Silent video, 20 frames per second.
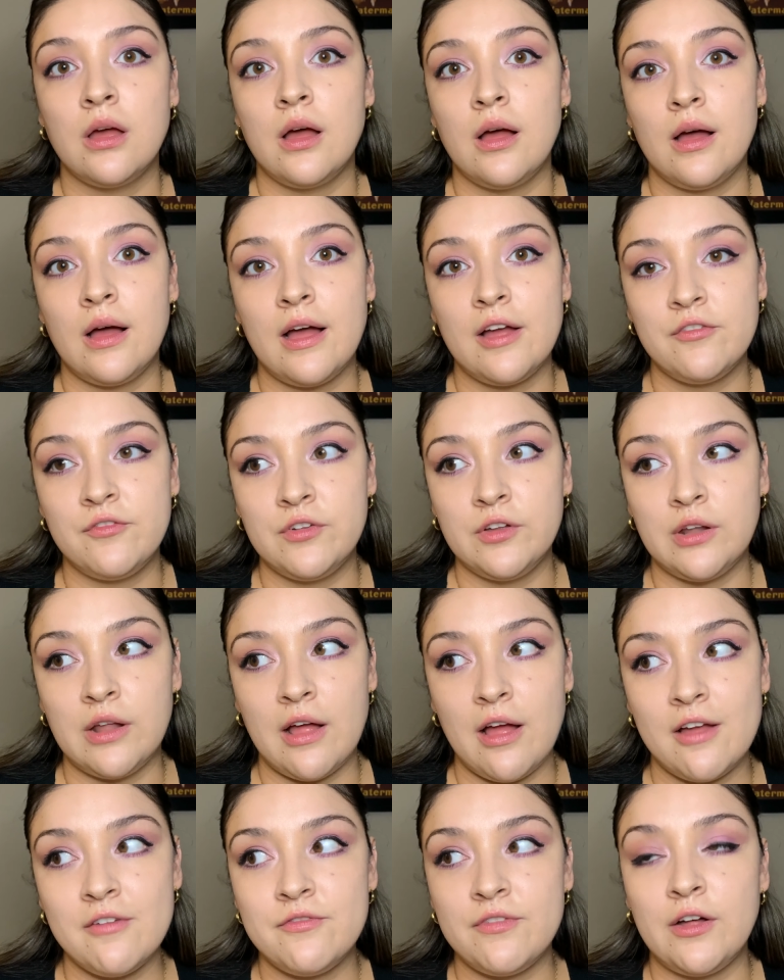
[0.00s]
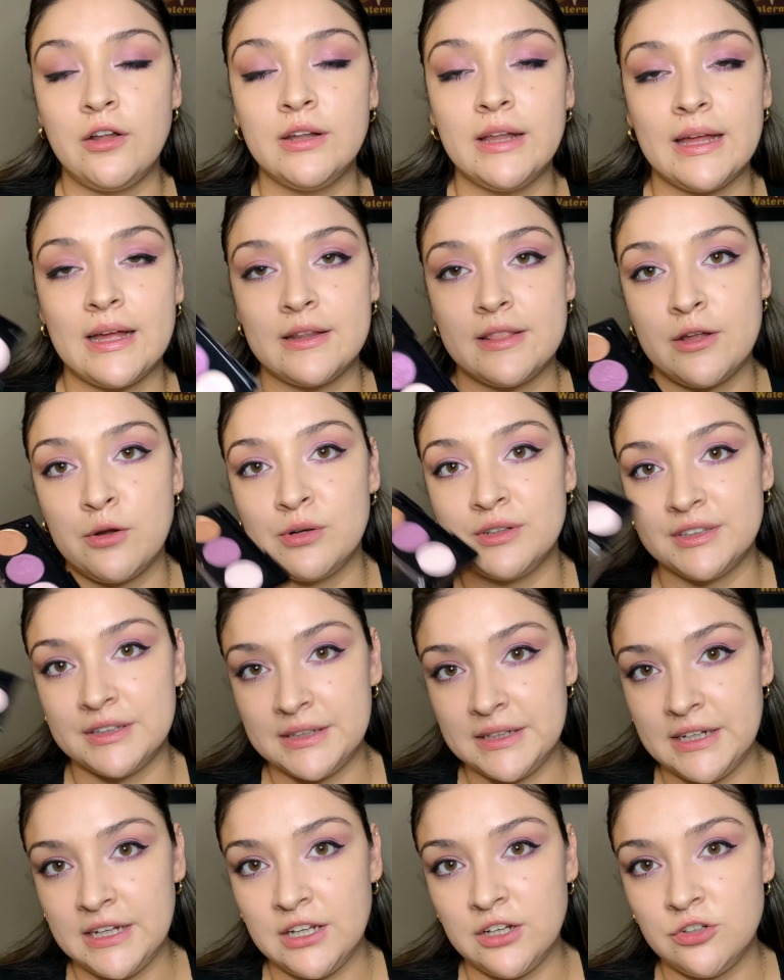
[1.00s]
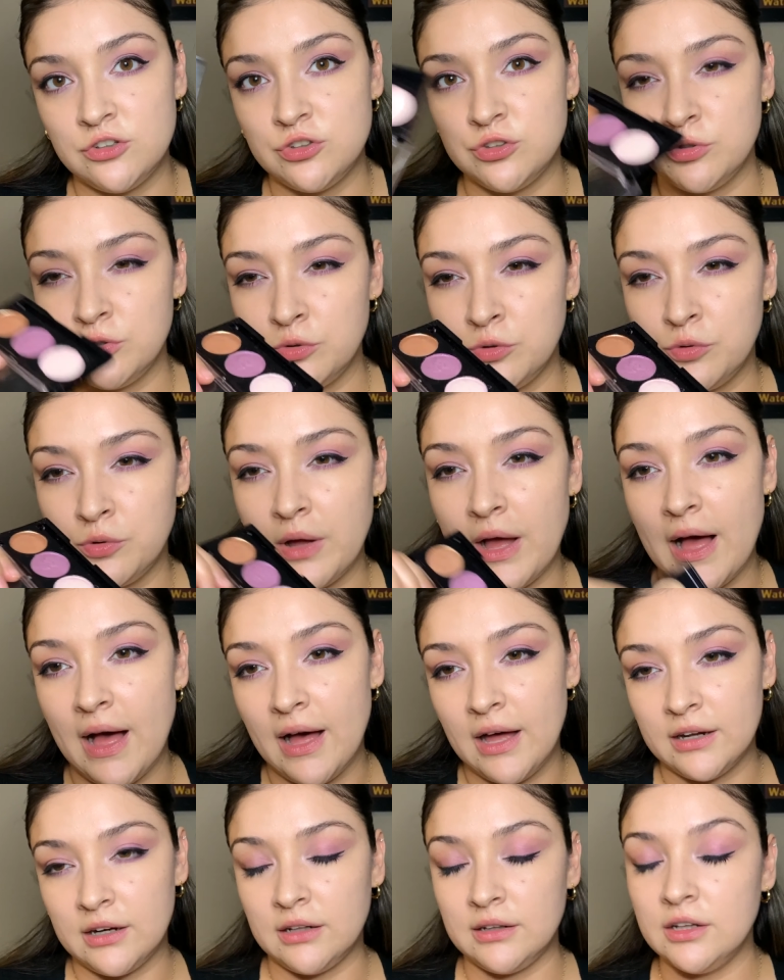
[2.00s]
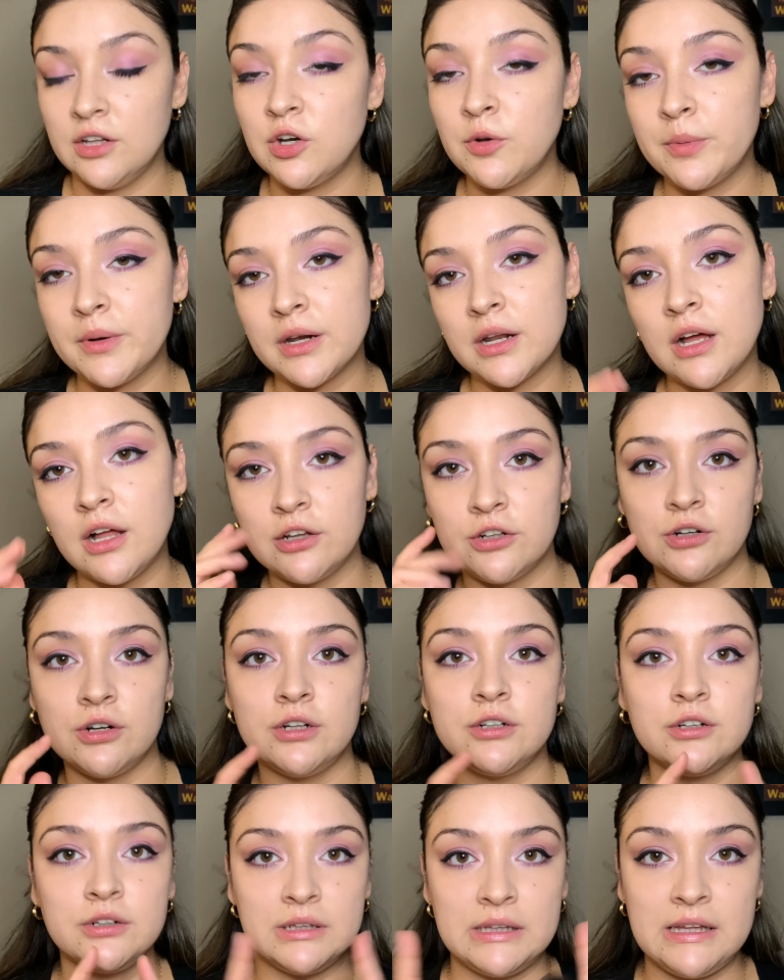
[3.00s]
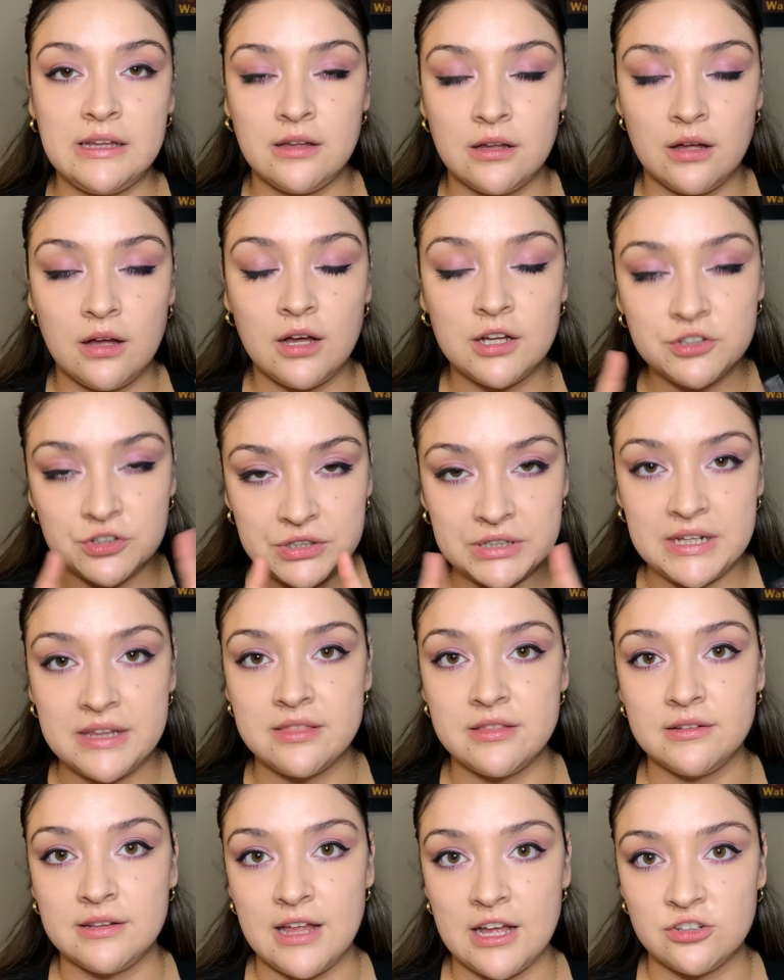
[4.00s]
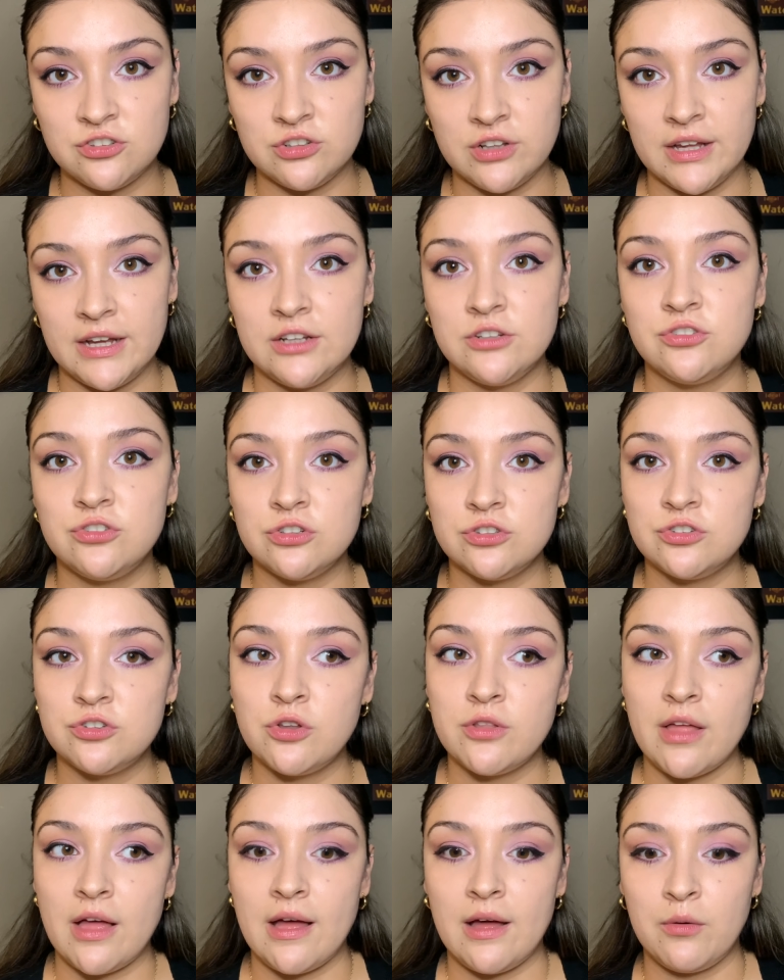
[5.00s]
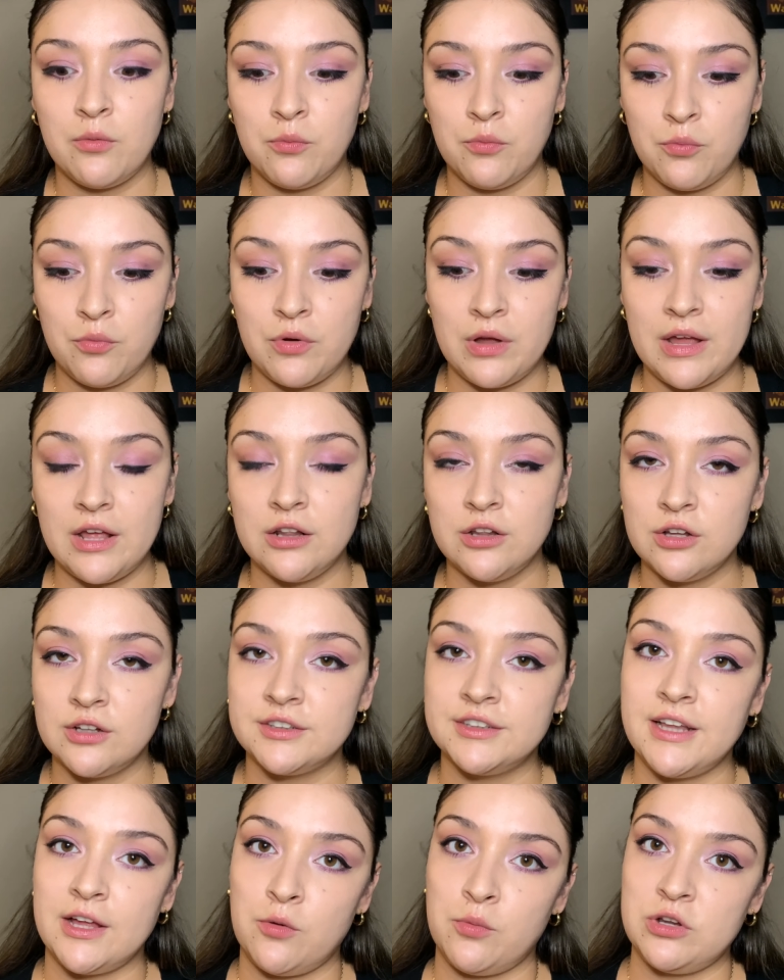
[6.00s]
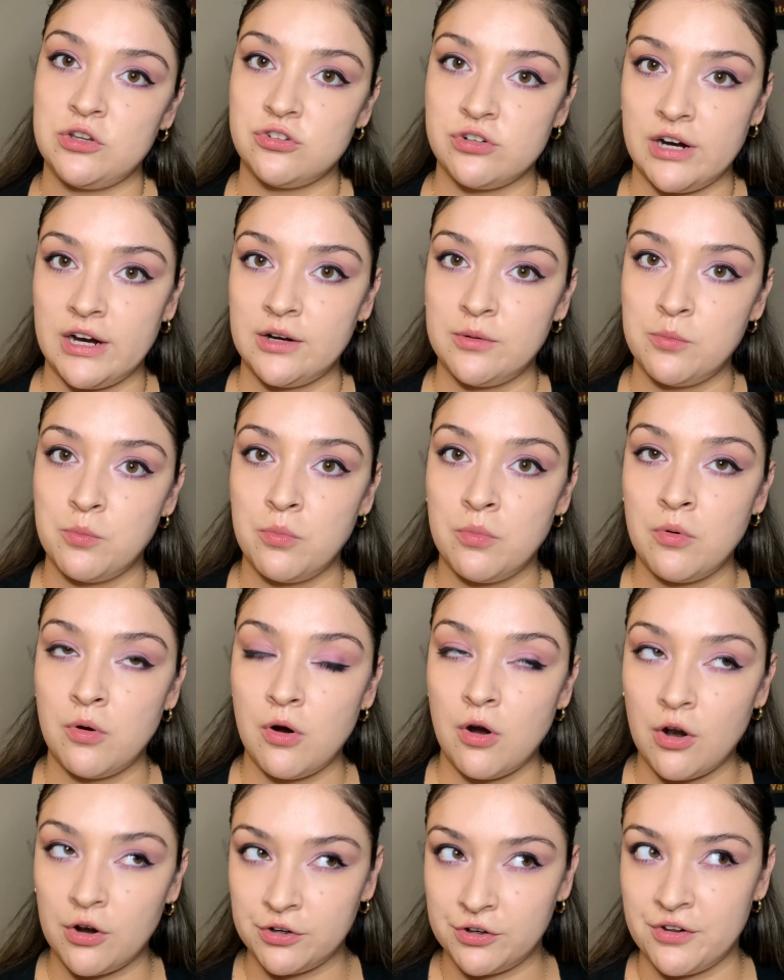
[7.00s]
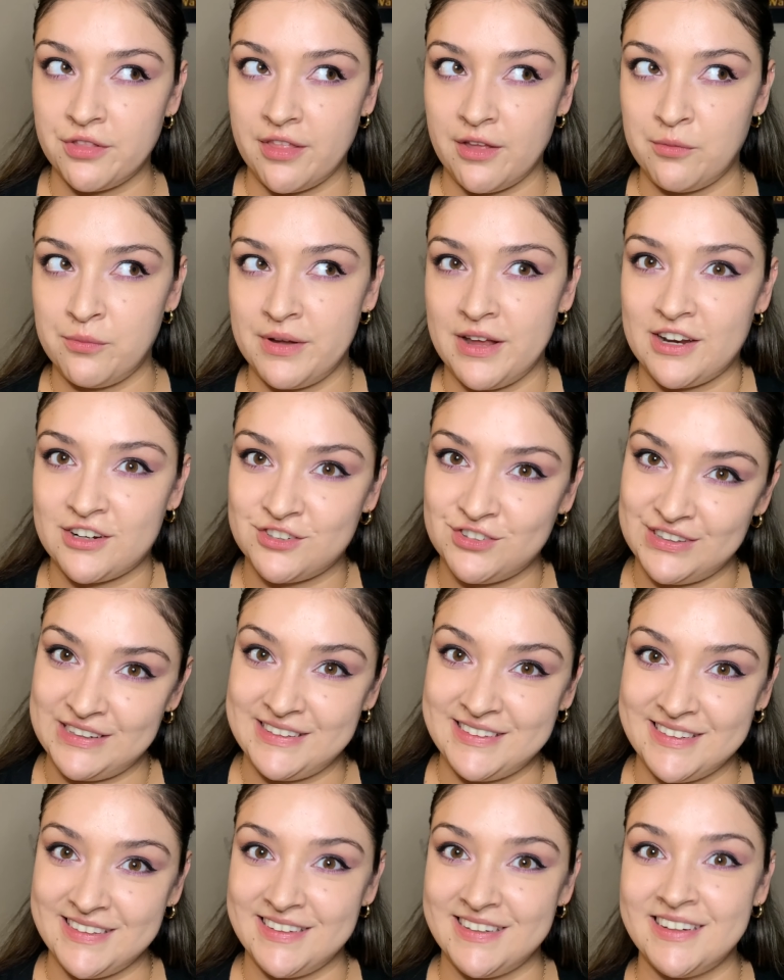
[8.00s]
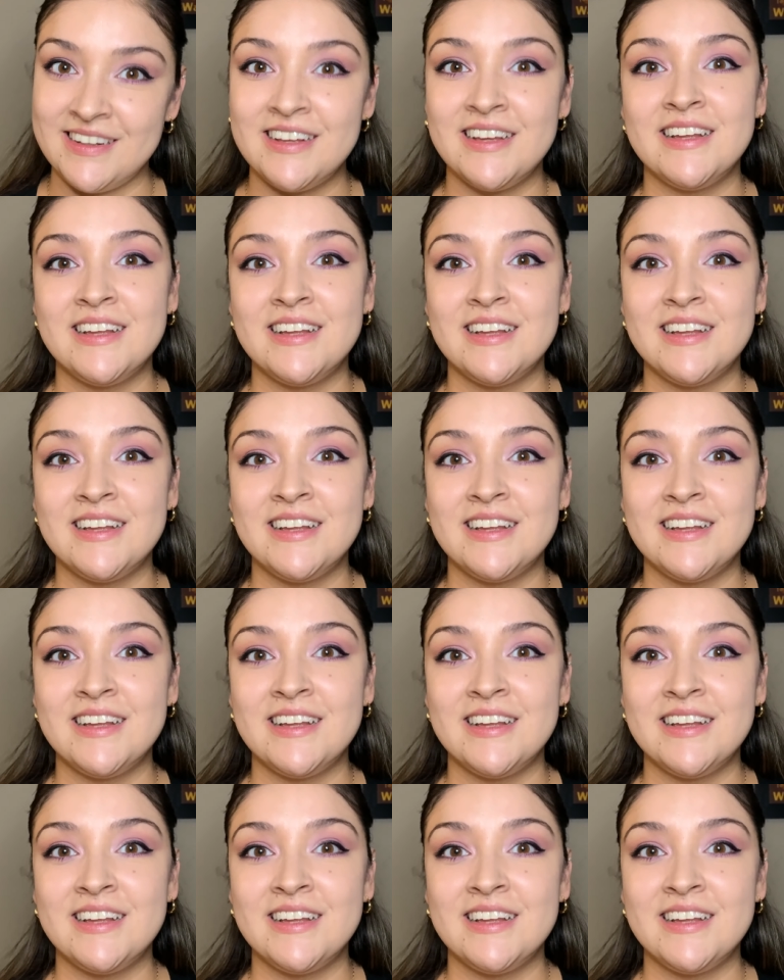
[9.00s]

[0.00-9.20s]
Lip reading: I felt like there was a need to add a little bit of color underneath the lash line, just so that it looks like we tried harder than we actually did.